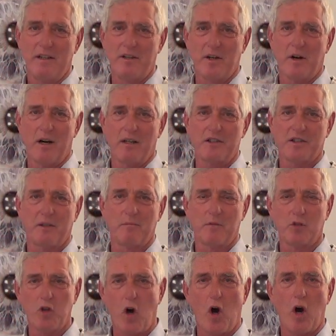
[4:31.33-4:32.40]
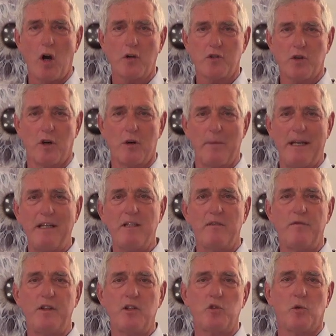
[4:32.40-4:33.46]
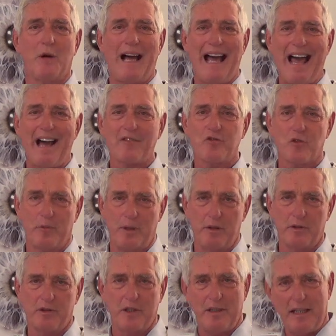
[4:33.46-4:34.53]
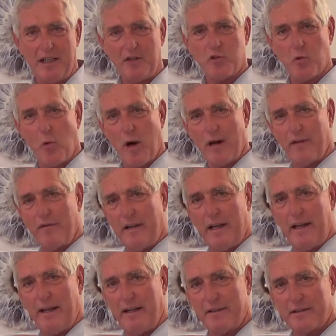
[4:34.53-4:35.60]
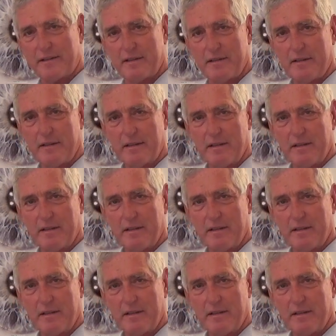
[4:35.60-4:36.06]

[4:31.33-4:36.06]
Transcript: there are some long-term individual attributes in each one of these